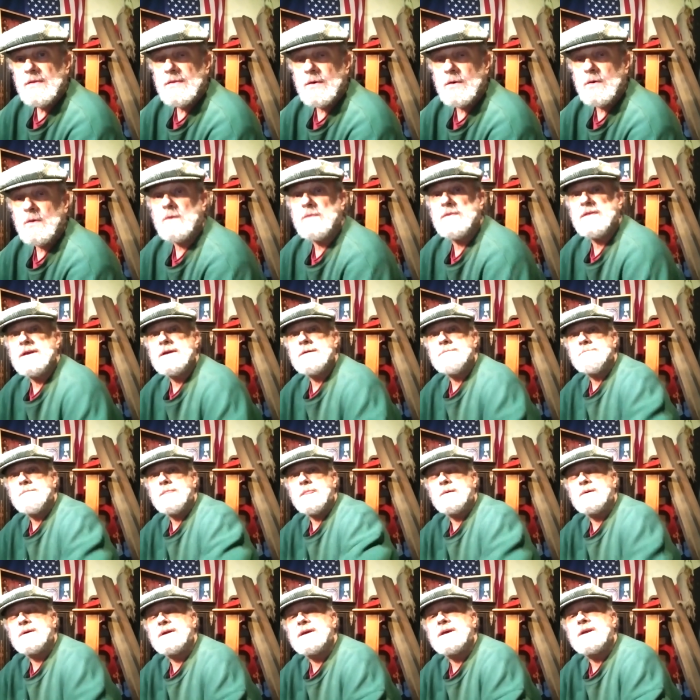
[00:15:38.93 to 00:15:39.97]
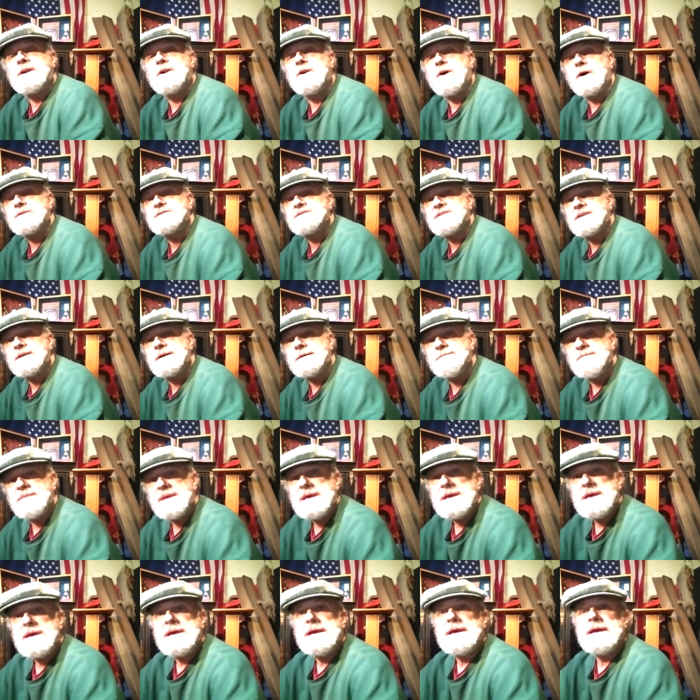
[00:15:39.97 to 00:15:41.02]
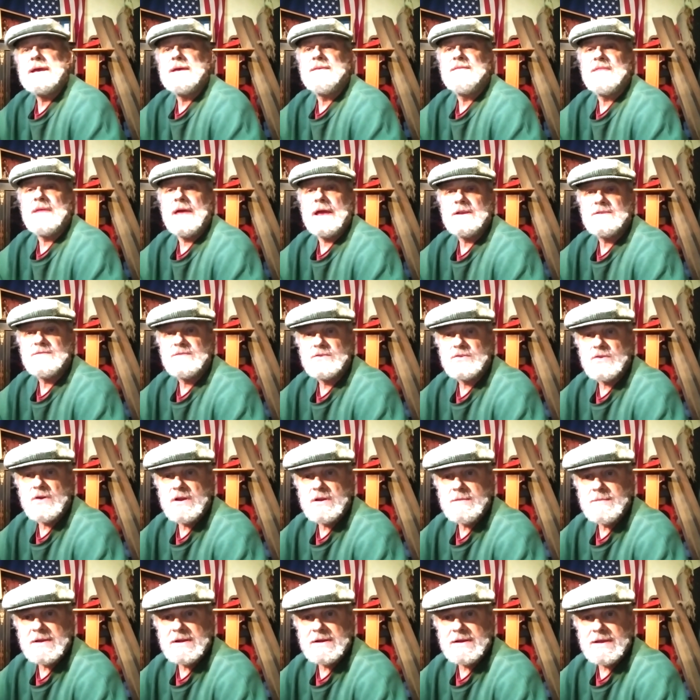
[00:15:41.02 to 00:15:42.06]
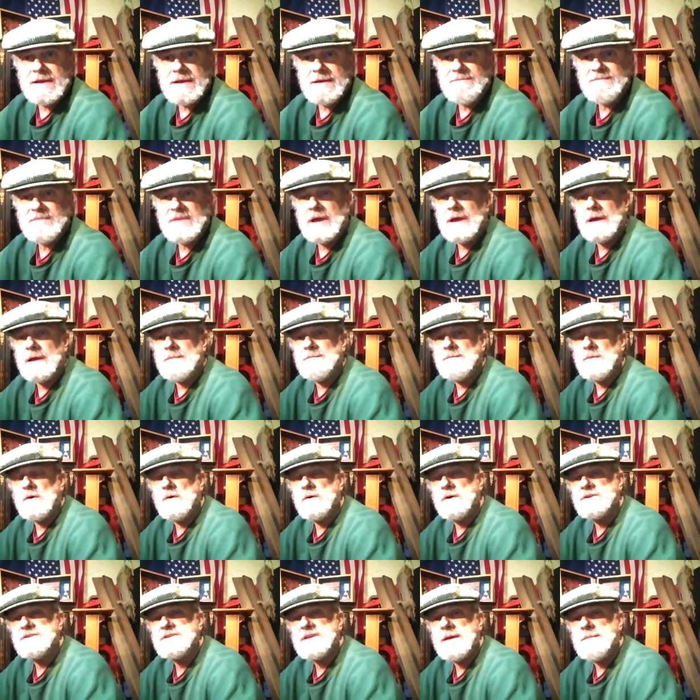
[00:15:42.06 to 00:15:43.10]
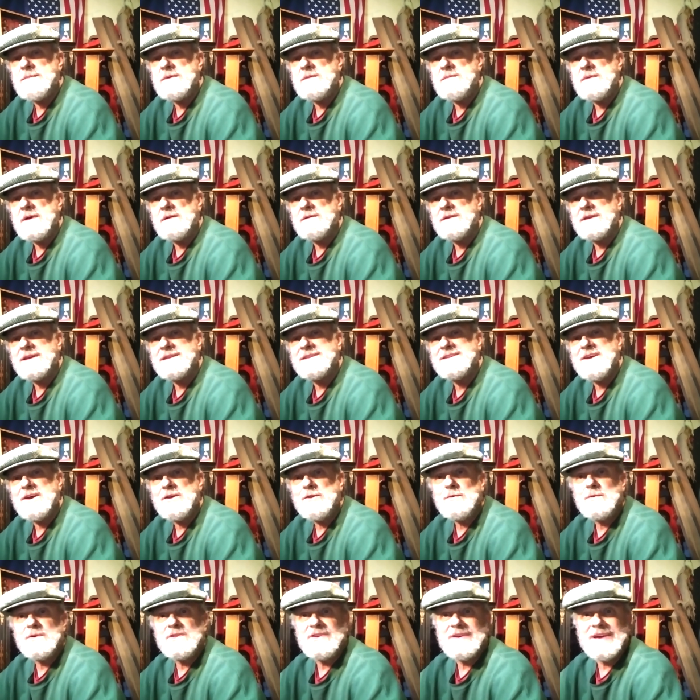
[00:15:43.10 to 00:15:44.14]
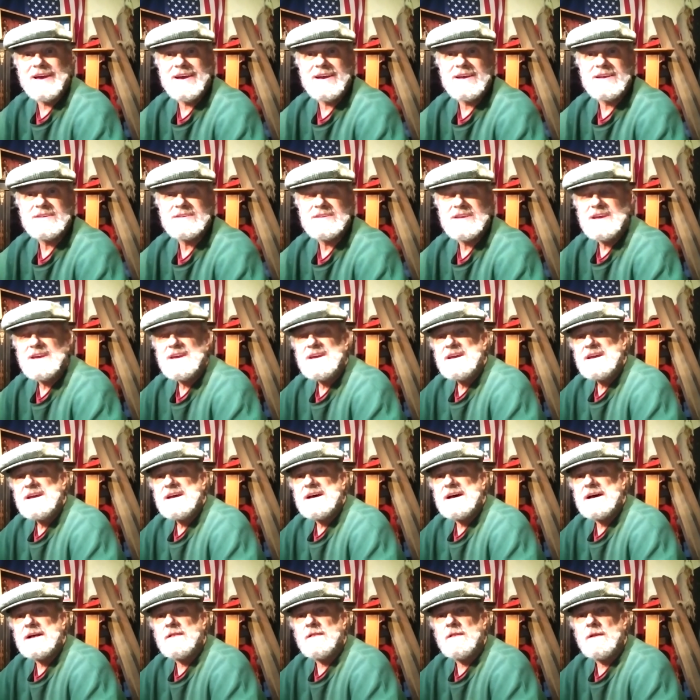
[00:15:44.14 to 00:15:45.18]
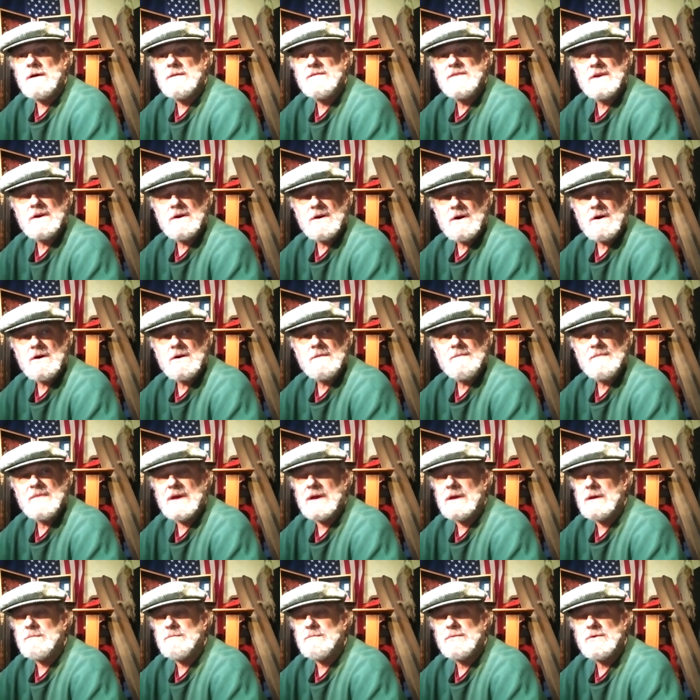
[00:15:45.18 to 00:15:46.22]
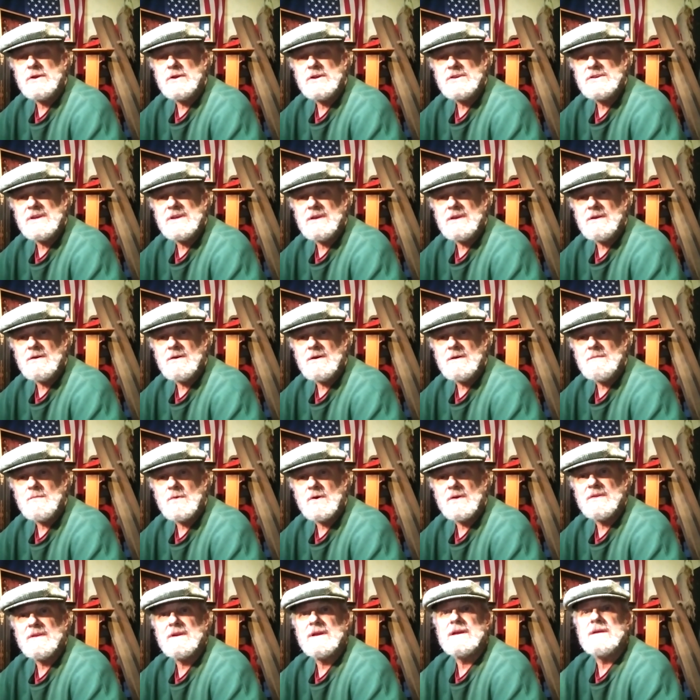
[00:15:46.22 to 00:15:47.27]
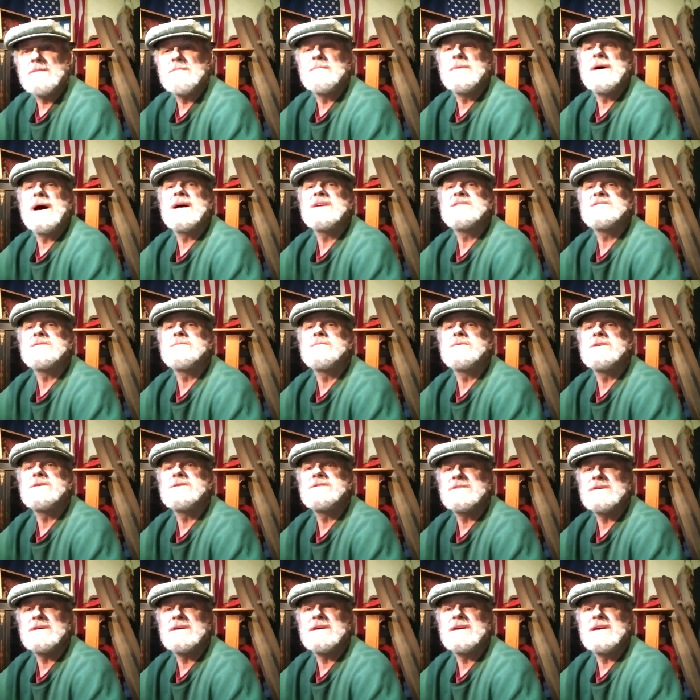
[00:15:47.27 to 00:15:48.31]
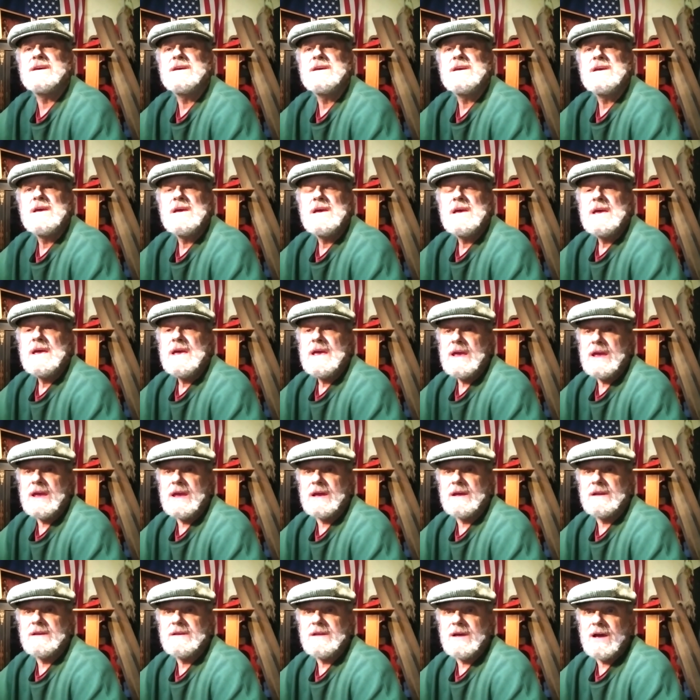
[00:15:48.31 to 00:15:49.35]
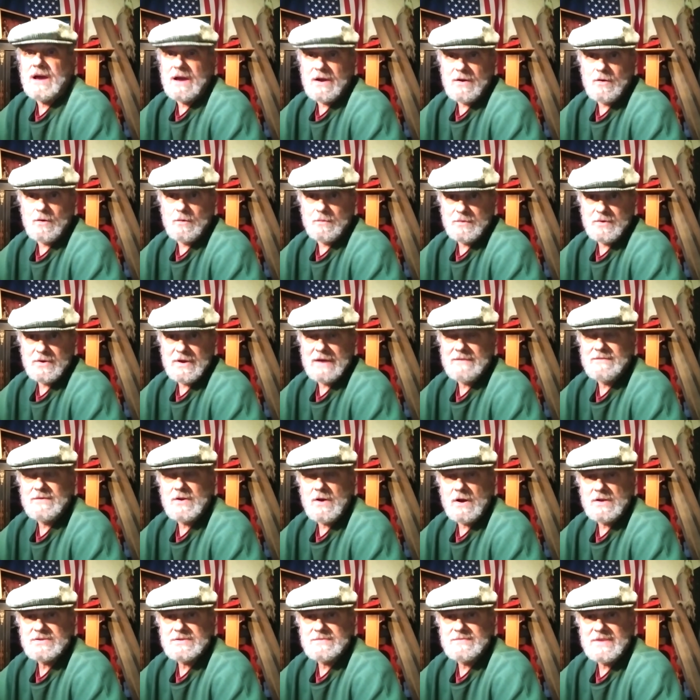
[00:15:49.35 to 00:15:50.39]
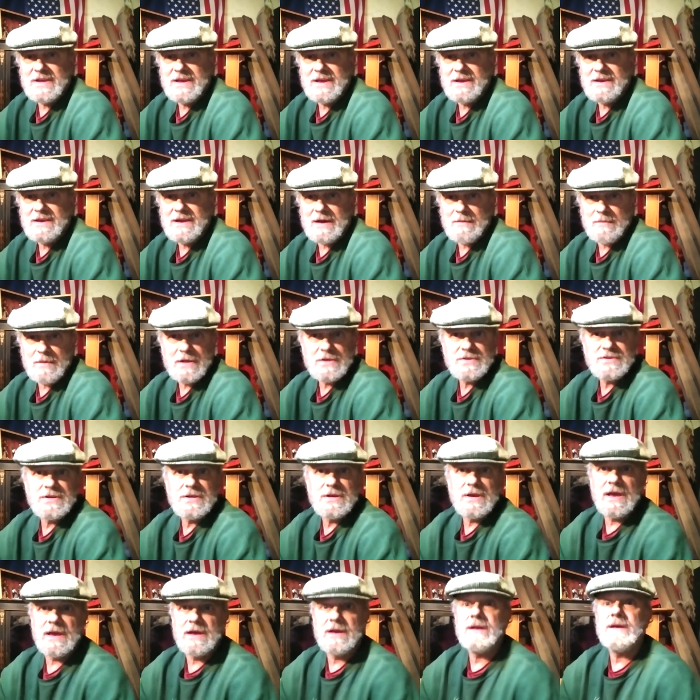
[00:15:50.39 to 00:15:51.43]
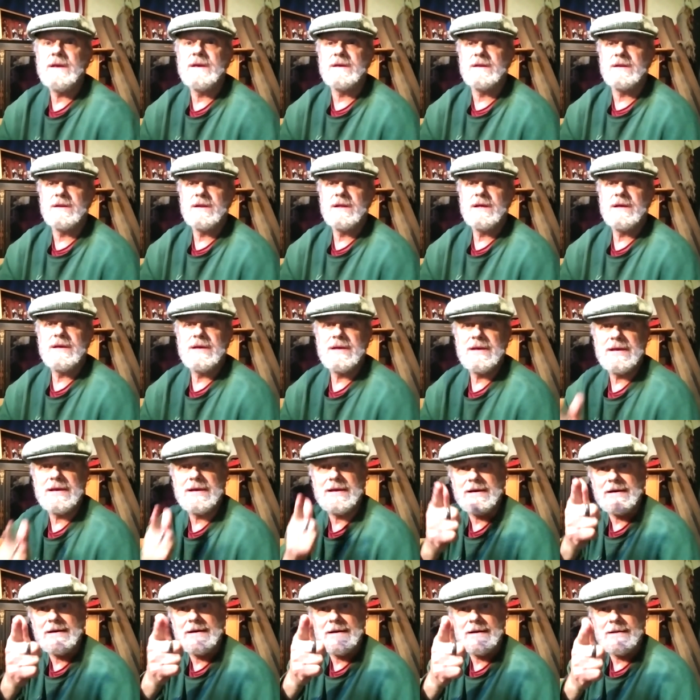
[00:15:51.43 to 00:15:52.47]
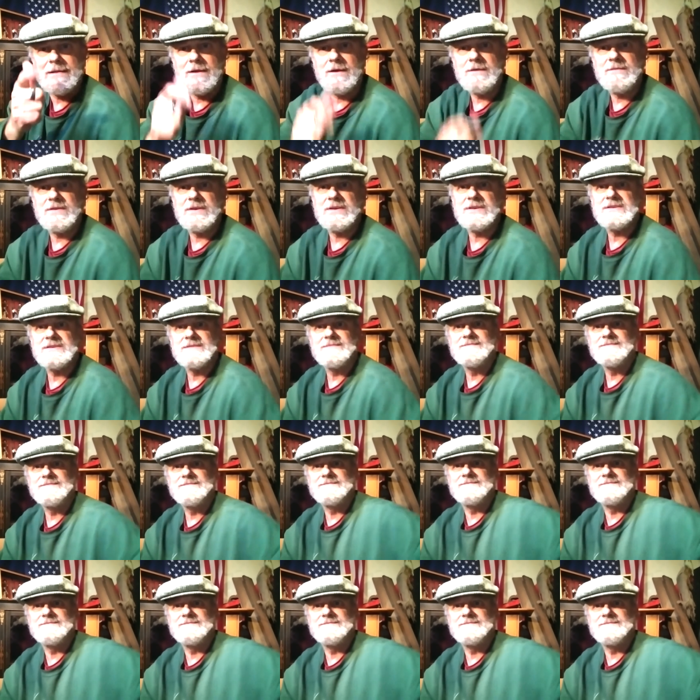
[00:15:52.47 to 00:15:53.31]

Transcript: the whole thing when I get it all set up. Hey, thanks for joining me today. I'm always happy to be able to get together with you guys. I love you all. I appreciate you all more than I can possibly say. And I hope you have an awesome day. God bless you. And again, I love yous.